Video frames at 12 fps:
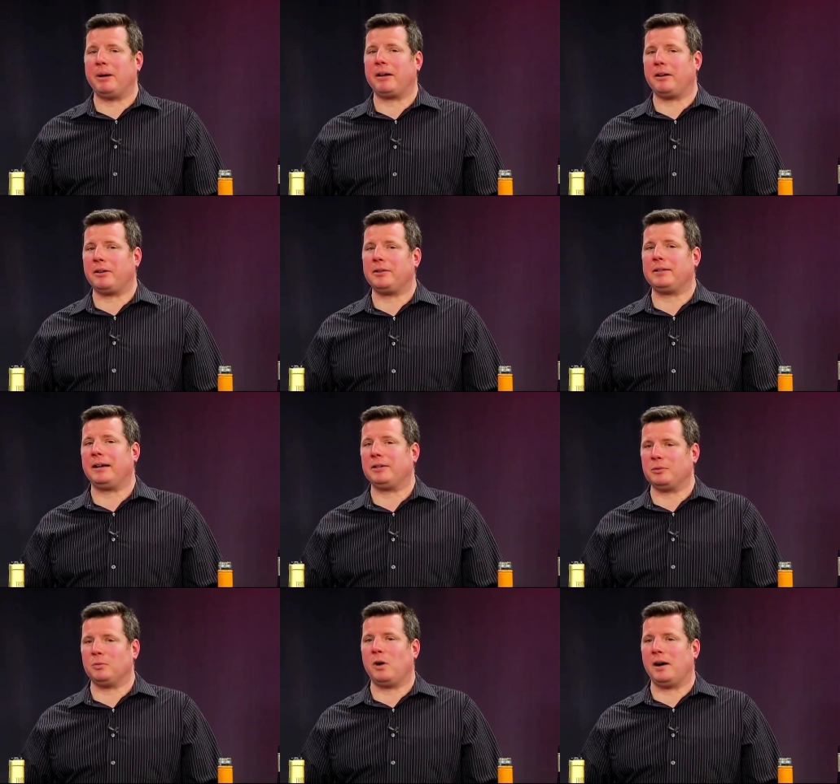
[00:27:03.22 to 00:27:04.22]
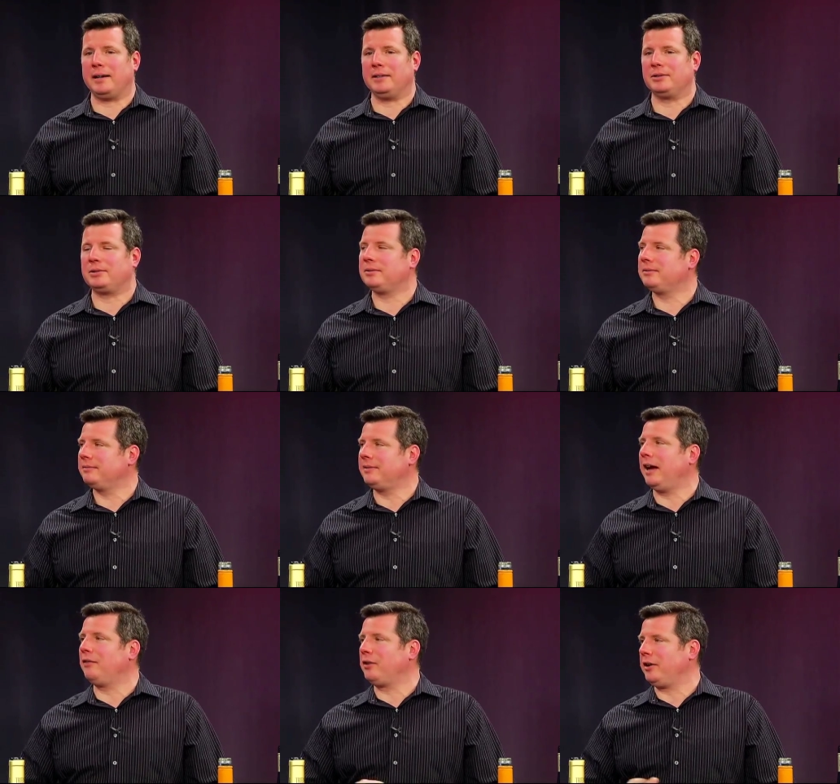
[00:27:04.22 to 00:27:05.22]
100,000 wines
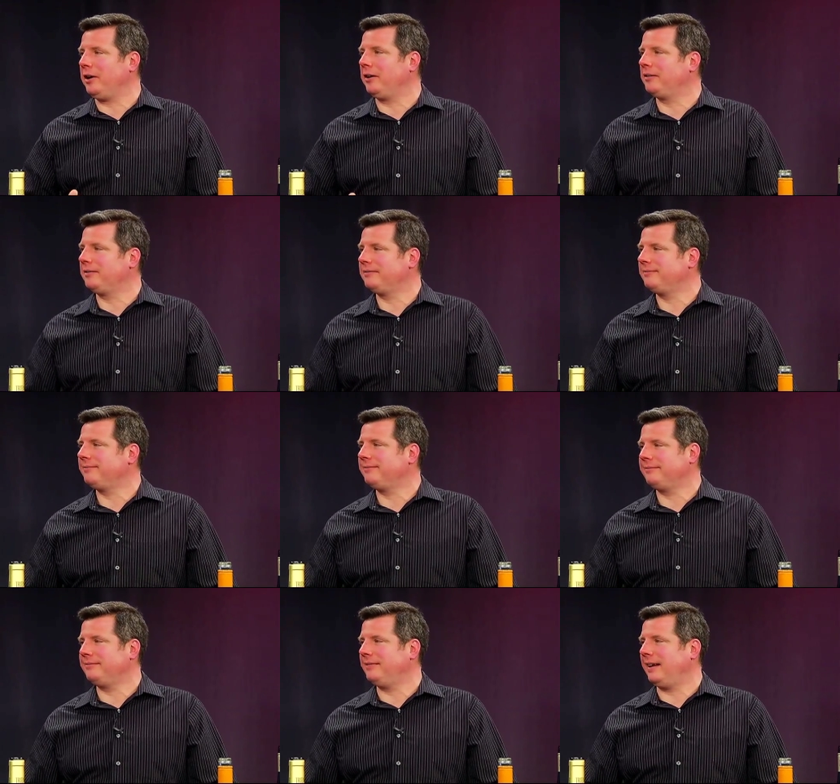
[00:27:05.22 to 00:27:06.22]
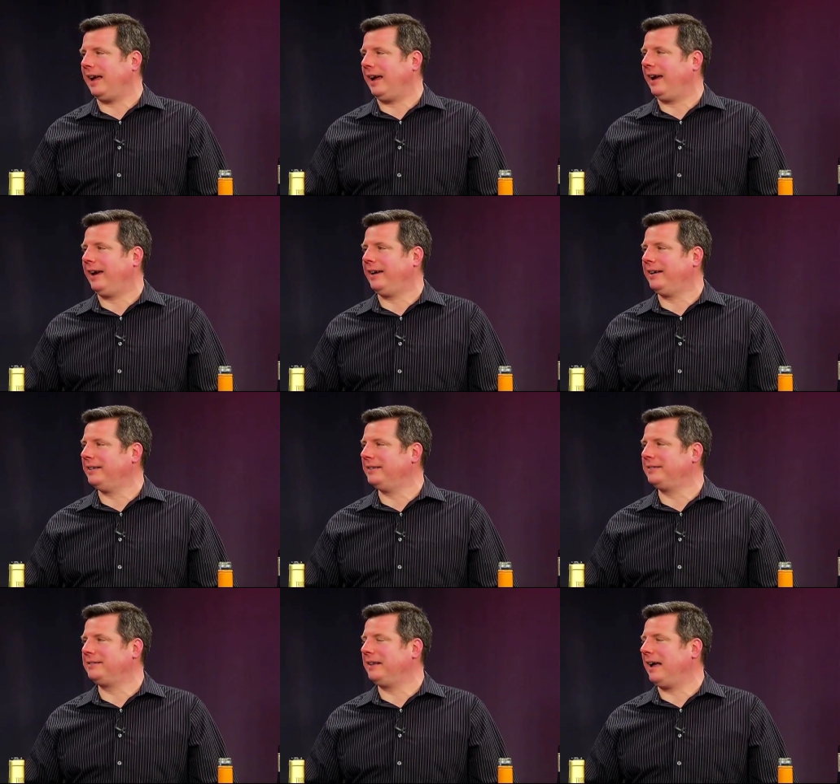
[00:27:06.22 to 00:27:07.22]
every year. And
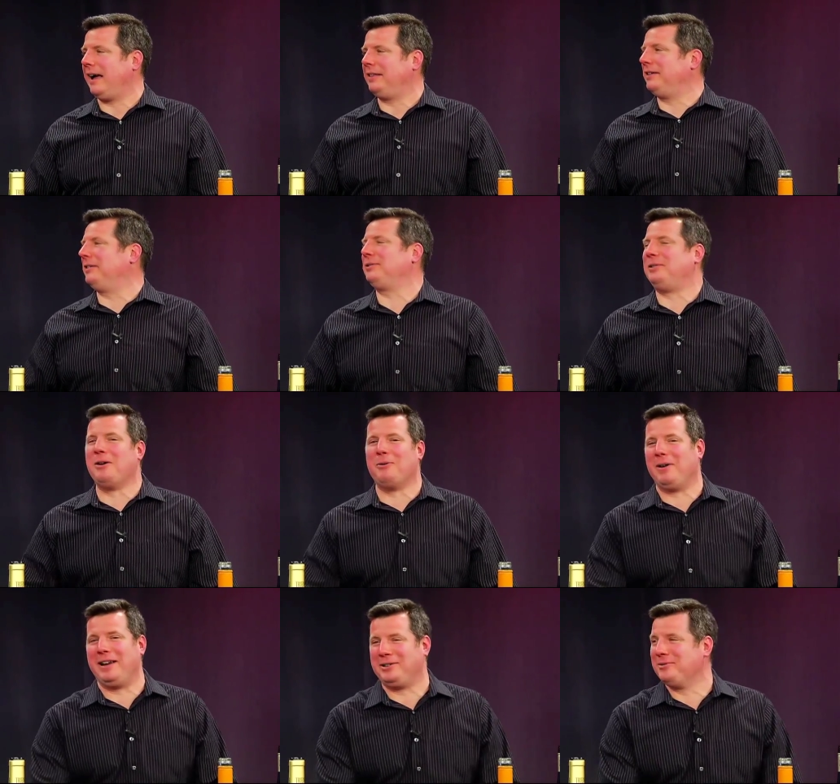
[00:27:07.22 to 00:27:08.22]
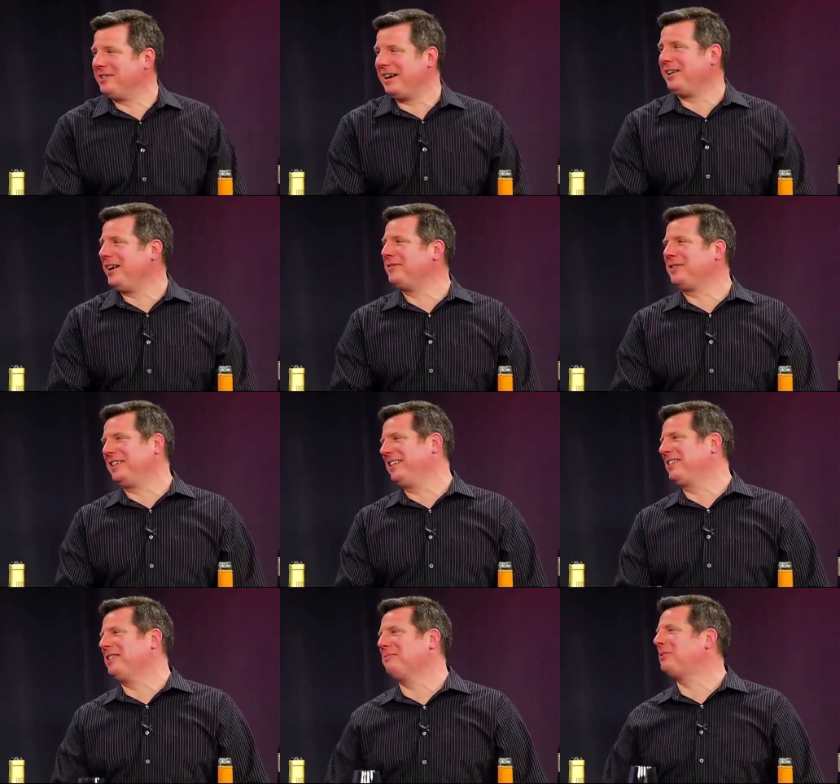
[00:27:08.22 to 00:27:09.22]
there's no way you and I are ever going to
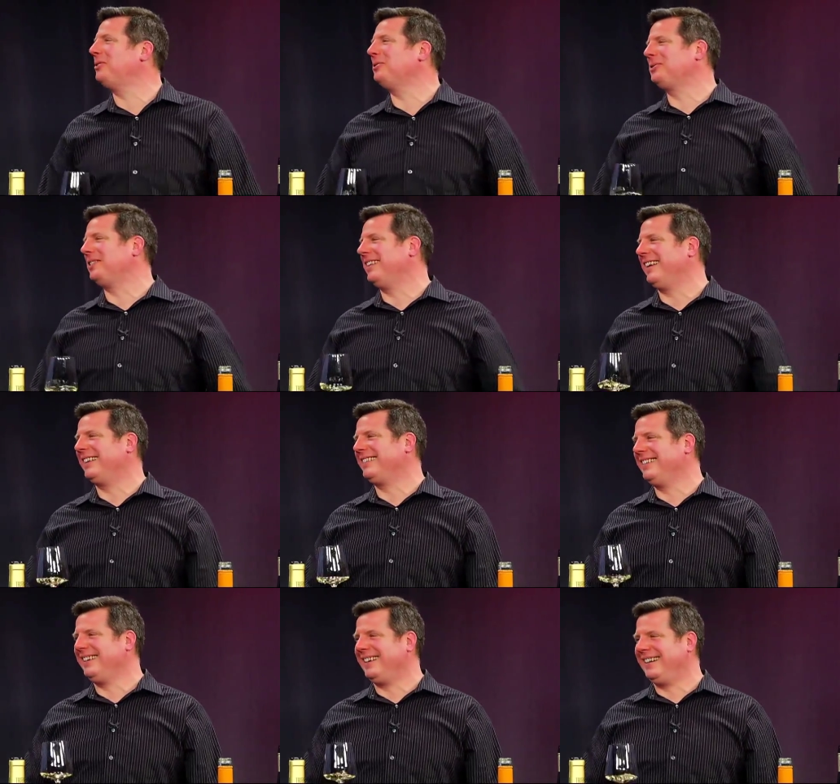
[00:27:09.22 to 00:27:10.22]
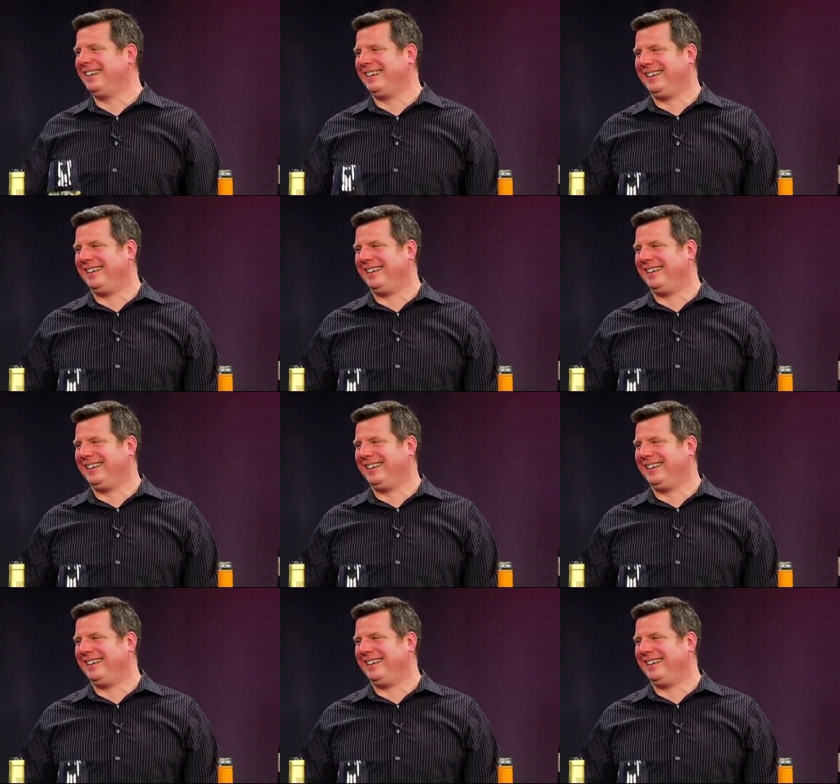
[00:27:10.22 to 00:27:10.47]
come close to that. I, bow, I